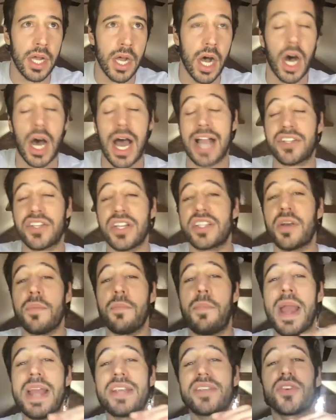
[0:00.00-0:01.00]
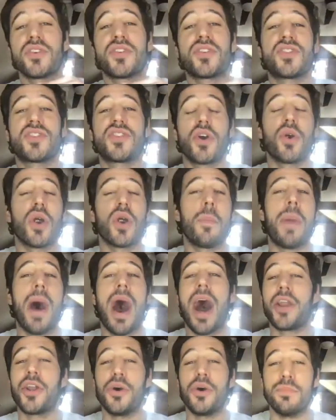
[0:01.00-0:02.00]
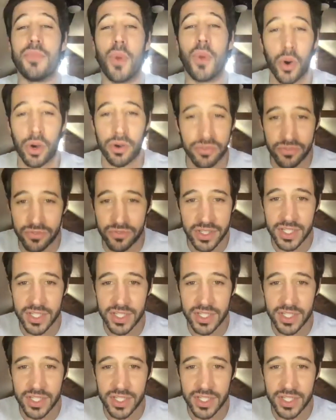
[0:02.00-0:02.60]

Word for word: Uh, actually, it's a basal sauropodomorph.